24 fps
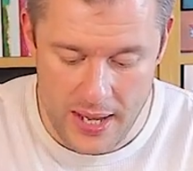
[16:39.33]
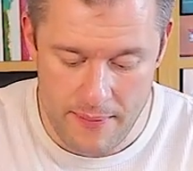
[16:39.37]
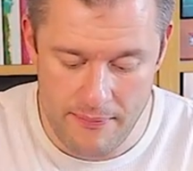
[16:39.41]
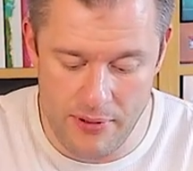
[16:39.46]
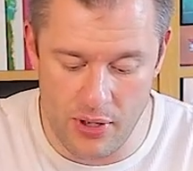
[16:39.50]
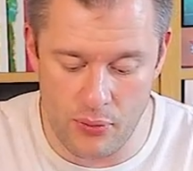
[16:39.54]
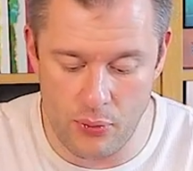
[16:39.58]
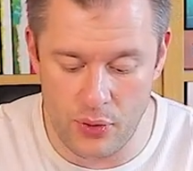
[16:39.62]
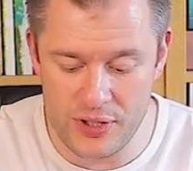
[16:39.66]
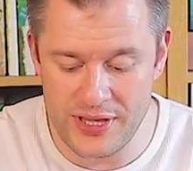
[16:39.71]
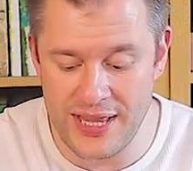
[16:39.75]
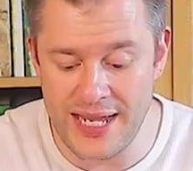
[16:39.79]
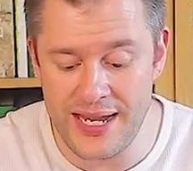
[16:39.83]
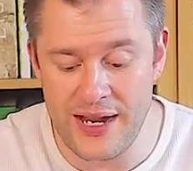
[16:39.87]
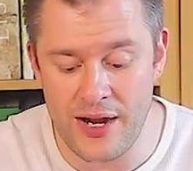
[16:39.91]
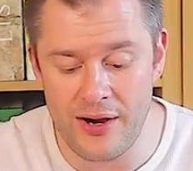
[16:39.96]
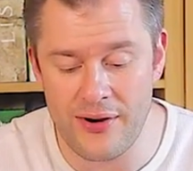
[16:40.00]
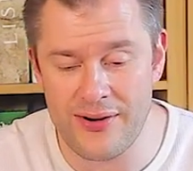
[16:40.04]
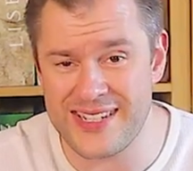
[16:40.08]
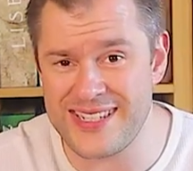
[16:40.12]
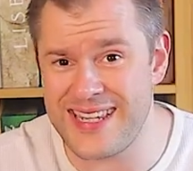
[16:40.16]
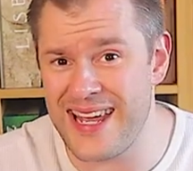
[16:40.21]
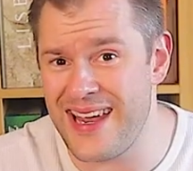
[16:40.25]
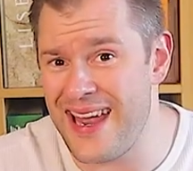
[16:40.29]
But what they
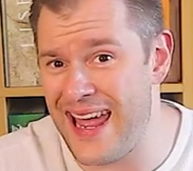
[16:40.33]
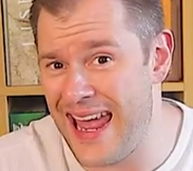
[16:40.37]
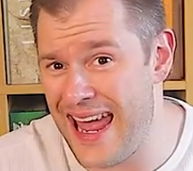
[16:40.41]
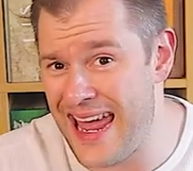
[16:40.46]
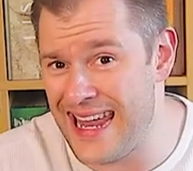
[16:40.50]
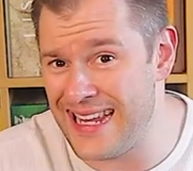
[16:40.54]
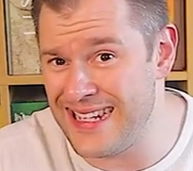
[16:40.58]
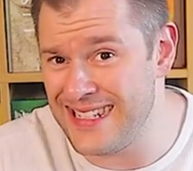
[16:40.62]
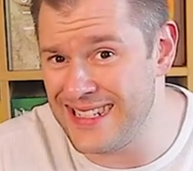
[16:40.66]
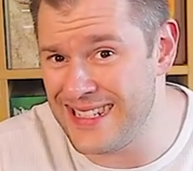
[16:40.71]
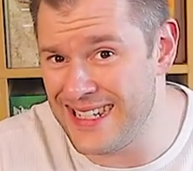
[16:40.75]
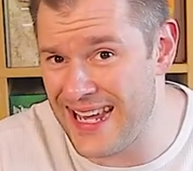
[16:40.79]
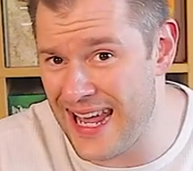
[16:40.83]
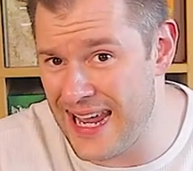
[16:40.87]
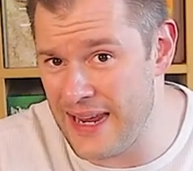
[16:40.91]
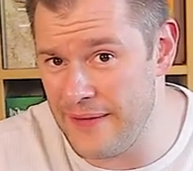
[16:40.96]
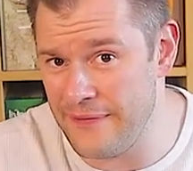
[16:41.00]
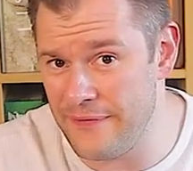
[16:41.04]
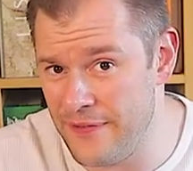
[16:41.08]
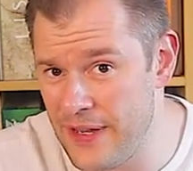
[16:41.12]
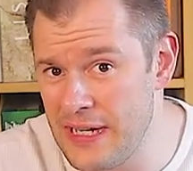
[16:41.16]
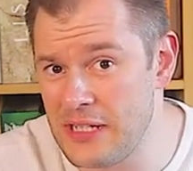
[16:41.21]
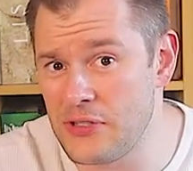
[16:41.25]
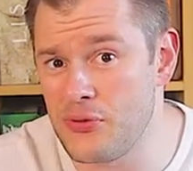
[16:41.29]
are is their
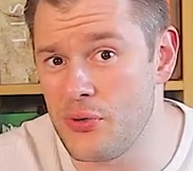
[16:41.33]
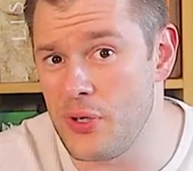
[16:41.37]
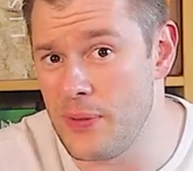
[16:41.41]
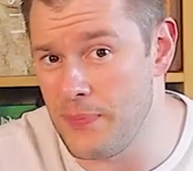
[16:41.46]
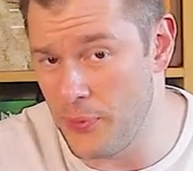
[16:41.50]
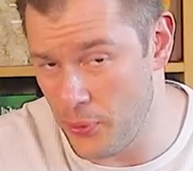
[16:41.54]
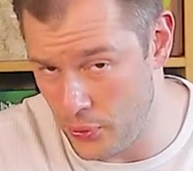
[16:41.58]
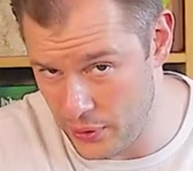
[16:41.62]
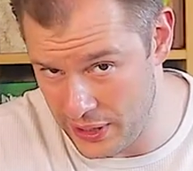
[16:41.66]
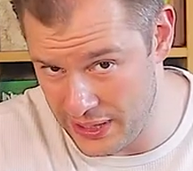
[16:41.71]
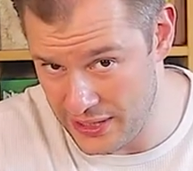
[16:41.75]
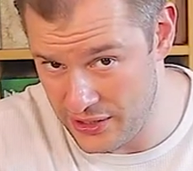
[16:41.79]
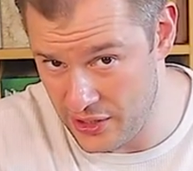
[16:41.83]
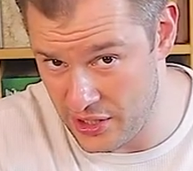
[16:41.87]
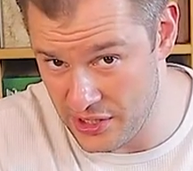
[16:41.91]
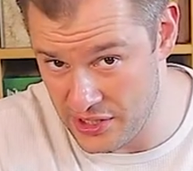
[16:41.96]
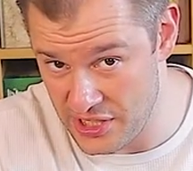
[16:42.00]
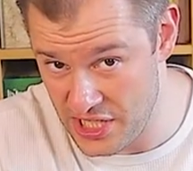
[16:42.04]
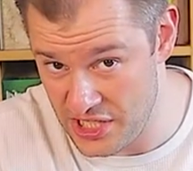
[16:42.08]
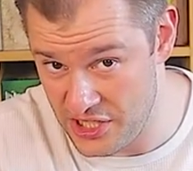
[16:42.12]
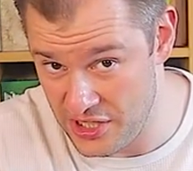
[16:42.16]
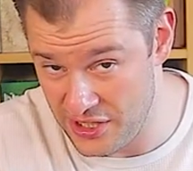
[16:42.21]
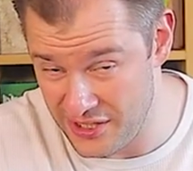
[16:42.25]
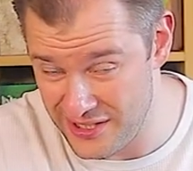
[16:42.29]
endgame victory point
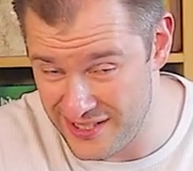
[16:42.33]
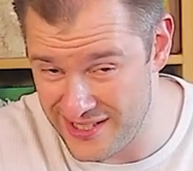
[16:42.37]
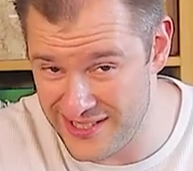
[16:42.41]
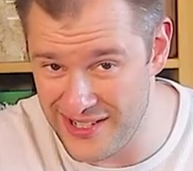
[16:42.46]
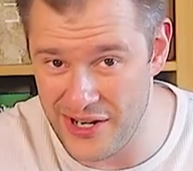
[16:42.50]
conditions.